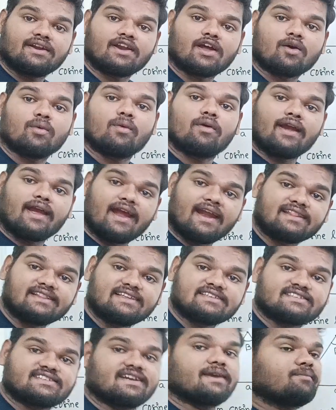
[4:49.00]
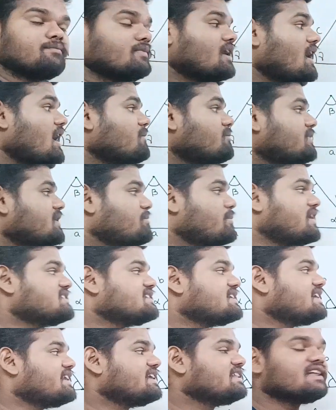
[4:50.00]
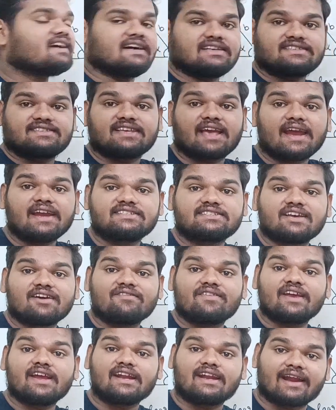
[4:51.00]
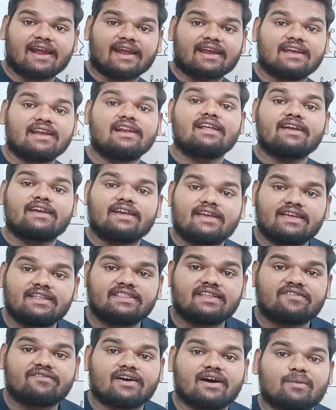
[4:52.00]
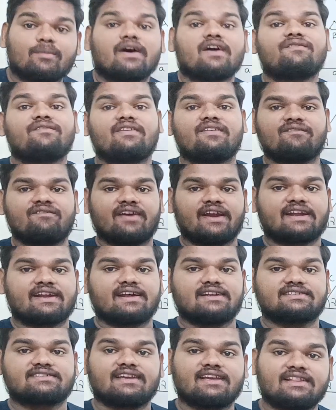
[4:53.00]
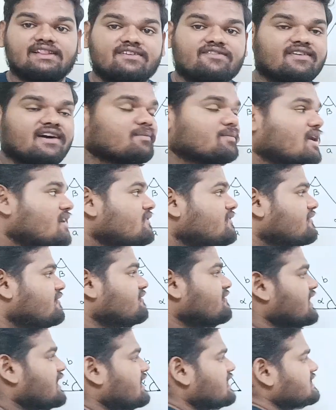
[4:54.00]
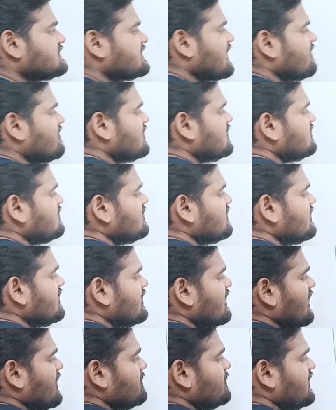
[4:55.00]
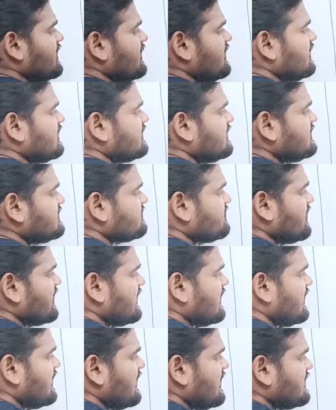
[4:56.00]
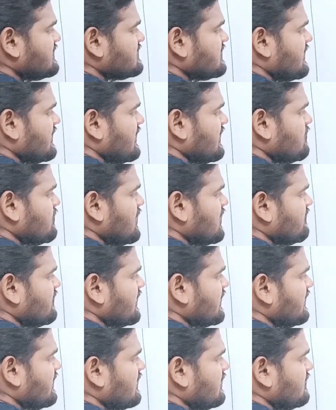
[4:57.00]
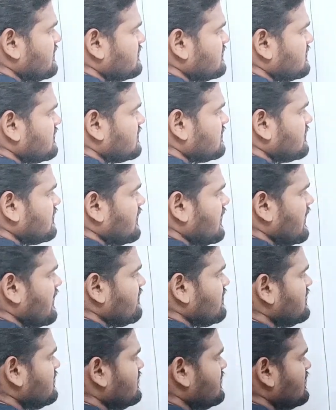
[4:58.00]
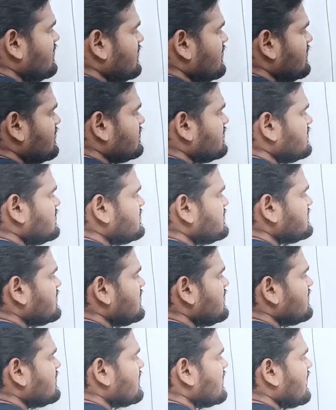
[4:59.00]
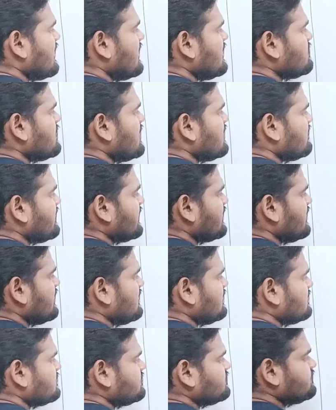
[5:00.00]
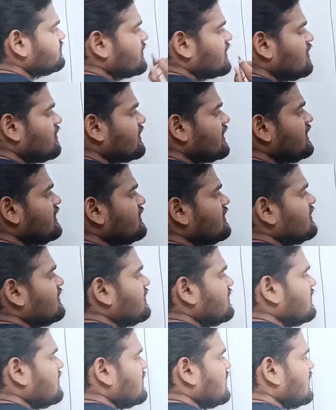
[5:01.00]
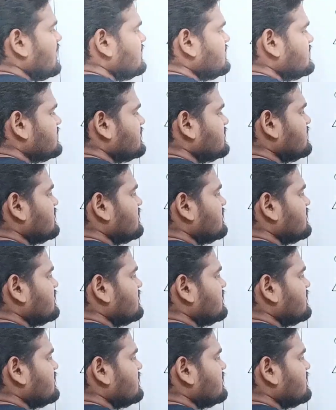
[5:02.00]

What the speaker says: Now, at this time, I am representing the sides of your triangle in the form of vectors. In the form of vectors. Have a look. I am taking this vector as a bar vector. Have a look. This is a bar vector. Okay, right.